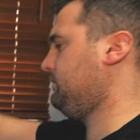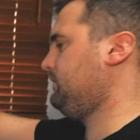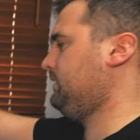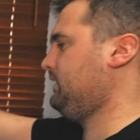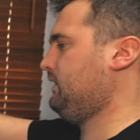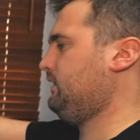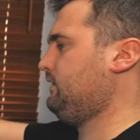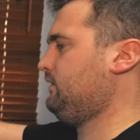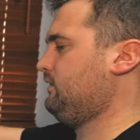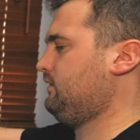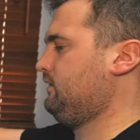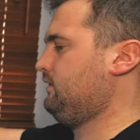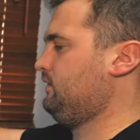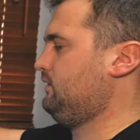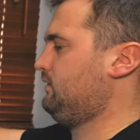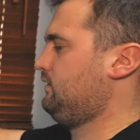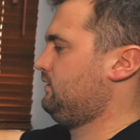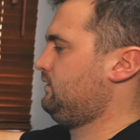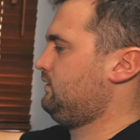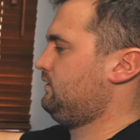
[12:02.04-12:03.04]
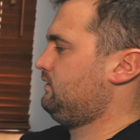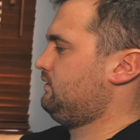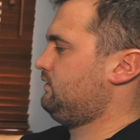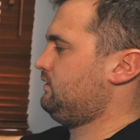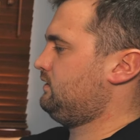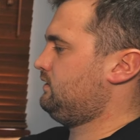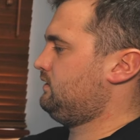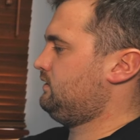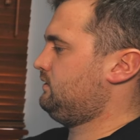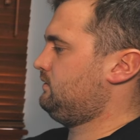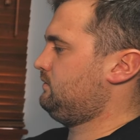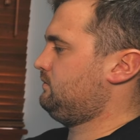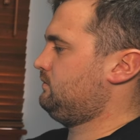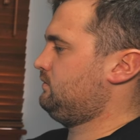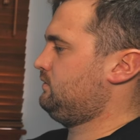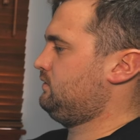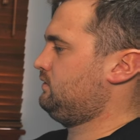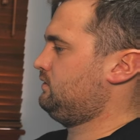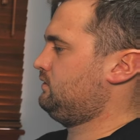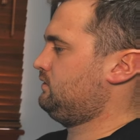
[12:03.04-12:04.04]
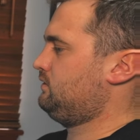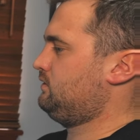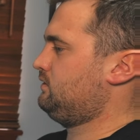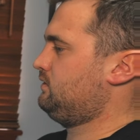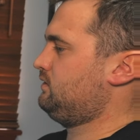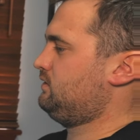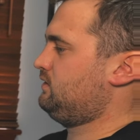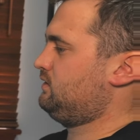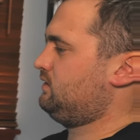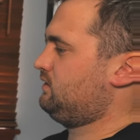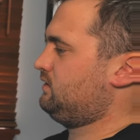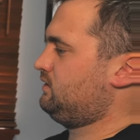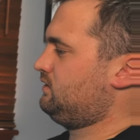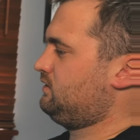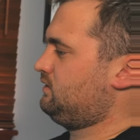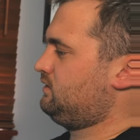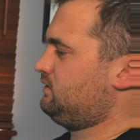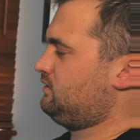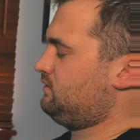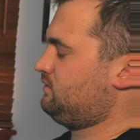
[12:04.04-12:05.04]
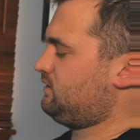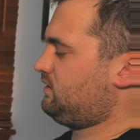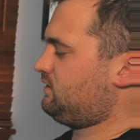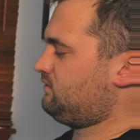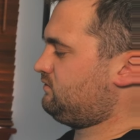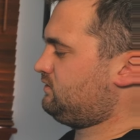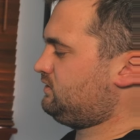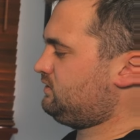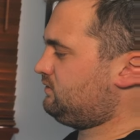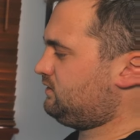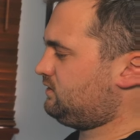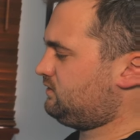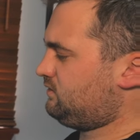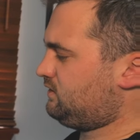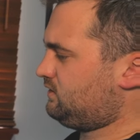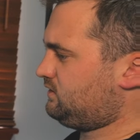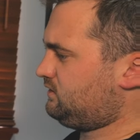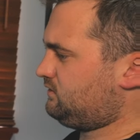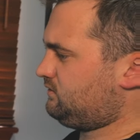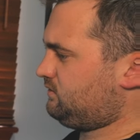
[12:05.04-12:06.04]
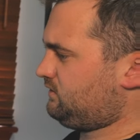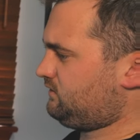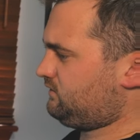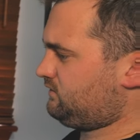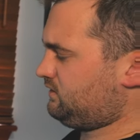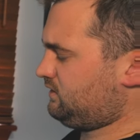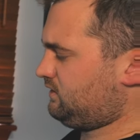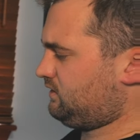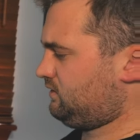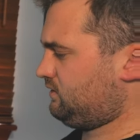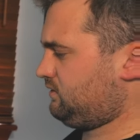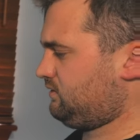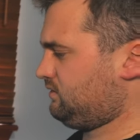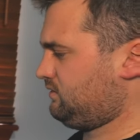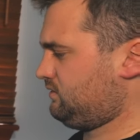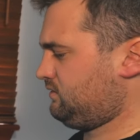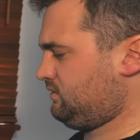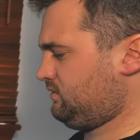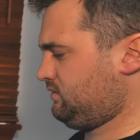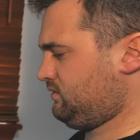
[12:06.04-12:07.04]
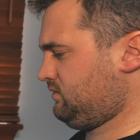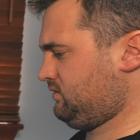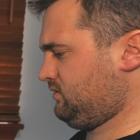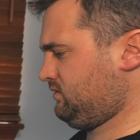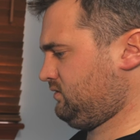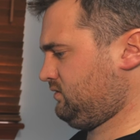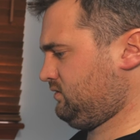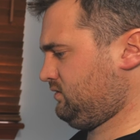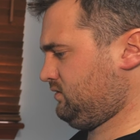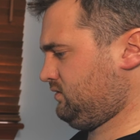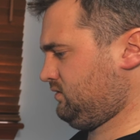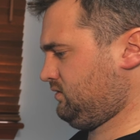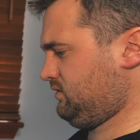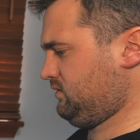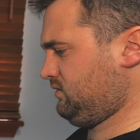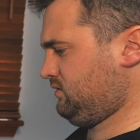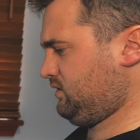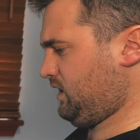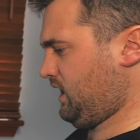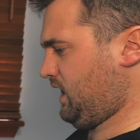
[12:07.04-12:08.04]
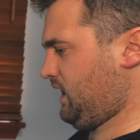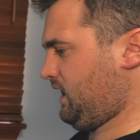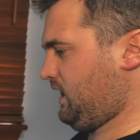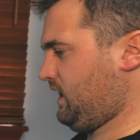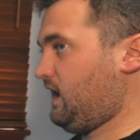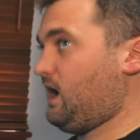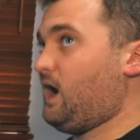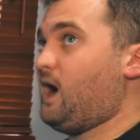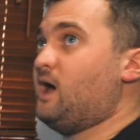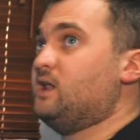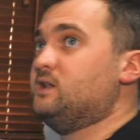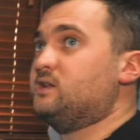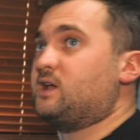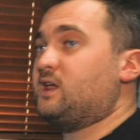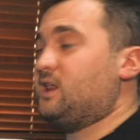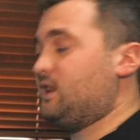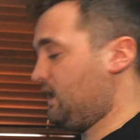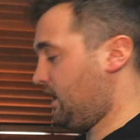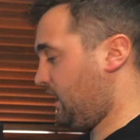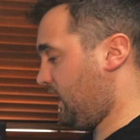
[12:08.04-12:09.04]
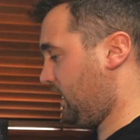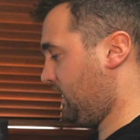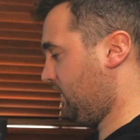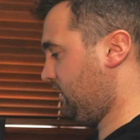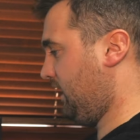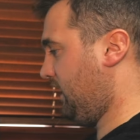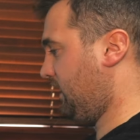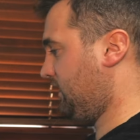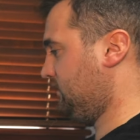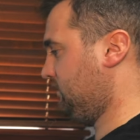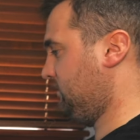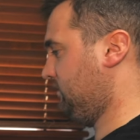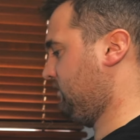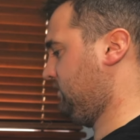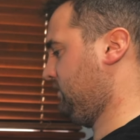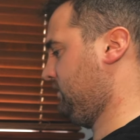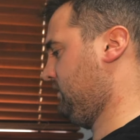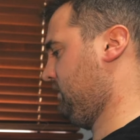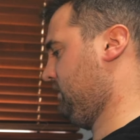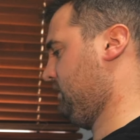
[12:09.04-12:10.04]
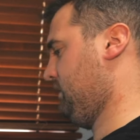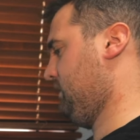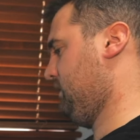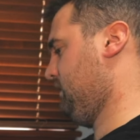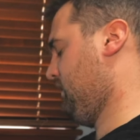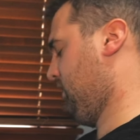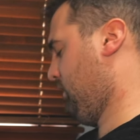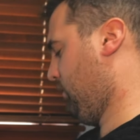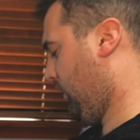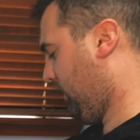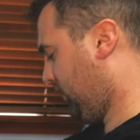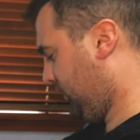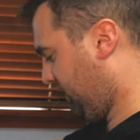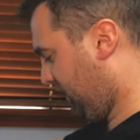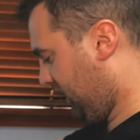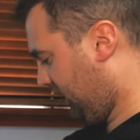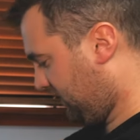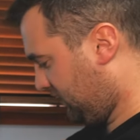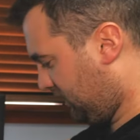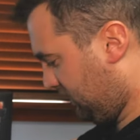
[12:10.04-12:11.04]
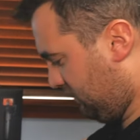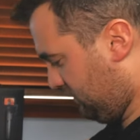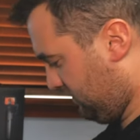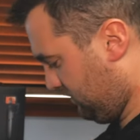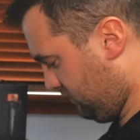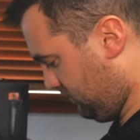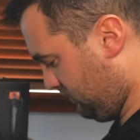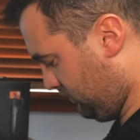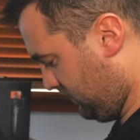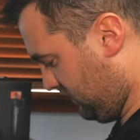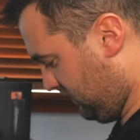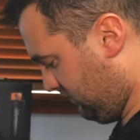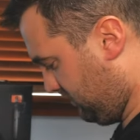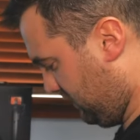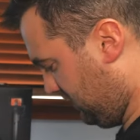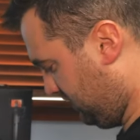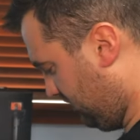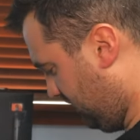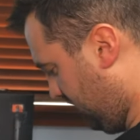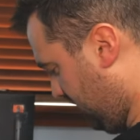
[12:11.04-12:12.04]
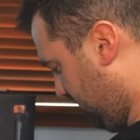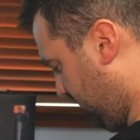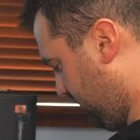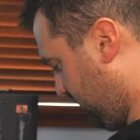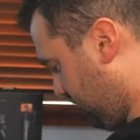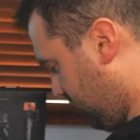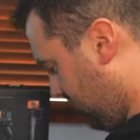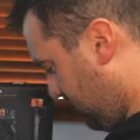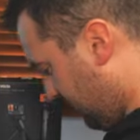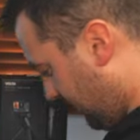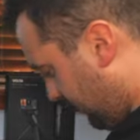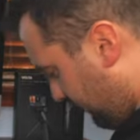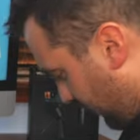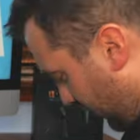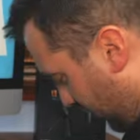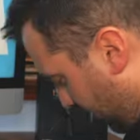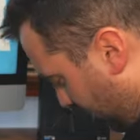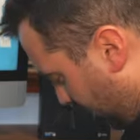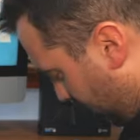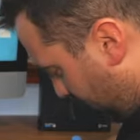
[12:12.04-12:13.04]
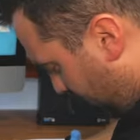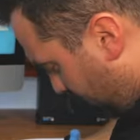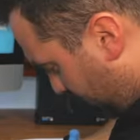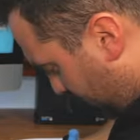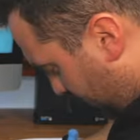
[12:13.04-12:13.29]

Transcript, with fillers: to be it. Um, I really want to know how you twist it. Aha, look at that. That is one thing we have been screaming for